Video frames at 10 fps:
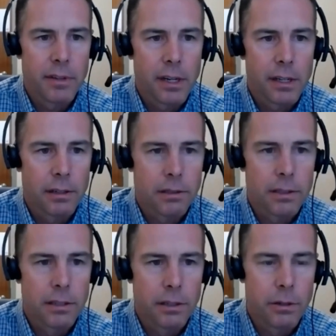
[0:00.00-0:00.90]

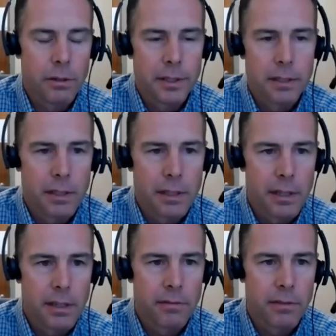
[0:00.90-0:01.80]
dollars to do, and,
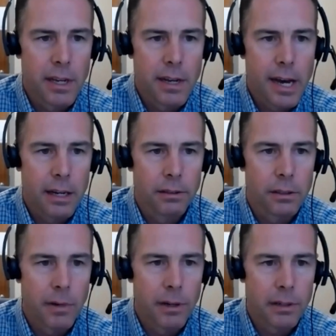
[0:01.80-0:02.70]
and if they add a
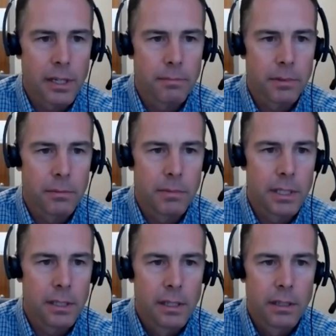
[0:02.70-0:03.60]
little markup, could
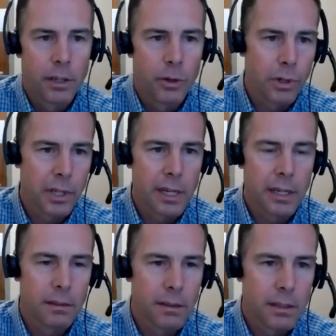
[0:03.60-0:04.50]
be you know we're
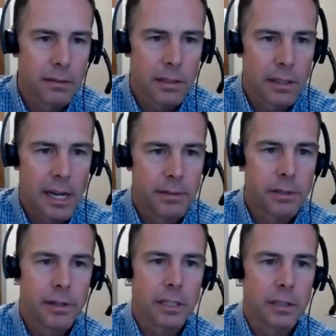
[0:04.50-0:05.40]
getting the saliva
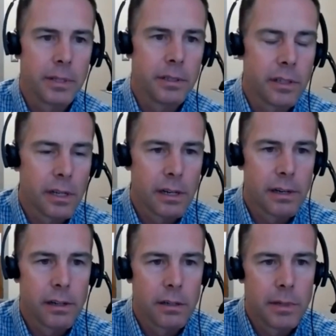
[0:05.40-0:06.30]
direct PCR
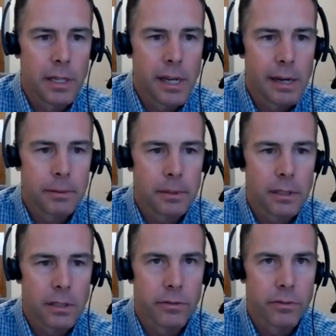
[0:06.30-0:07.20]
here in
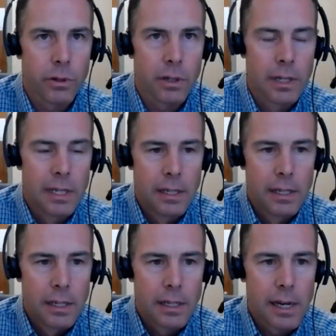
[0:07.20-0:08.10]
Minneapolis for
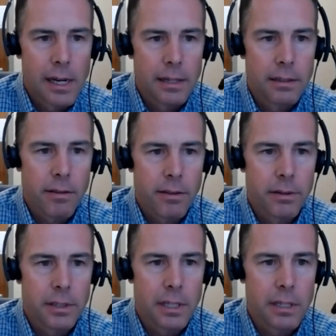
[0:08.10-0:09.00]
uh,
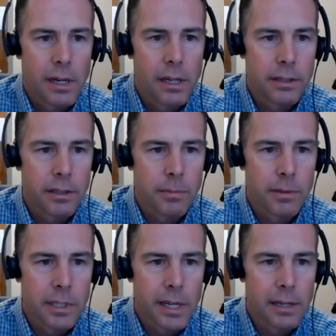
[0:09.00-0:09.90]
thirteen dollars
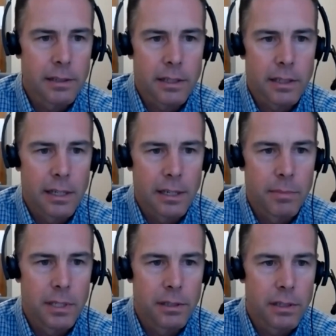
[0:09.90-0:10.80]
per test, getting a
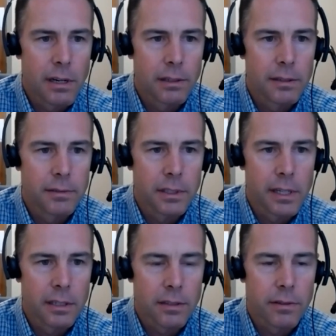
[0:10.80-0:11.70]
PCR level
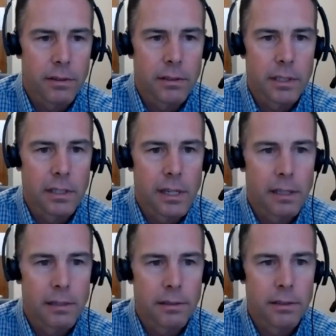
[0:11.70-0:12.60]
test for thirteen
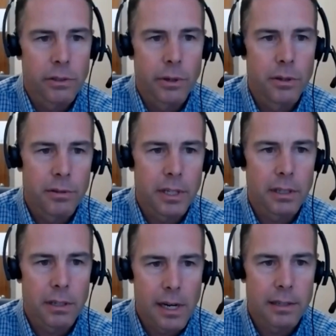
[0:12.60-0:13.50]
dollars, and so I do think
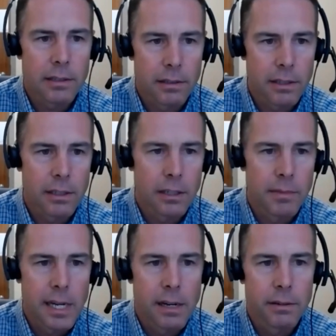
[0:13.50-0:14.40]
the cost is going to
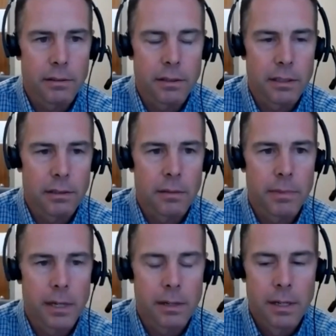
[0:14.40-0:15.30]
come down as things get
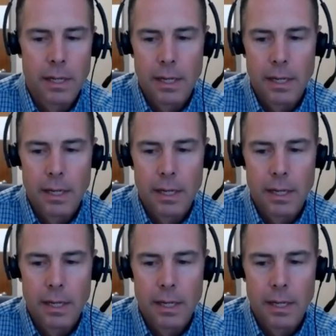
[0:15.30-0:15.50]
better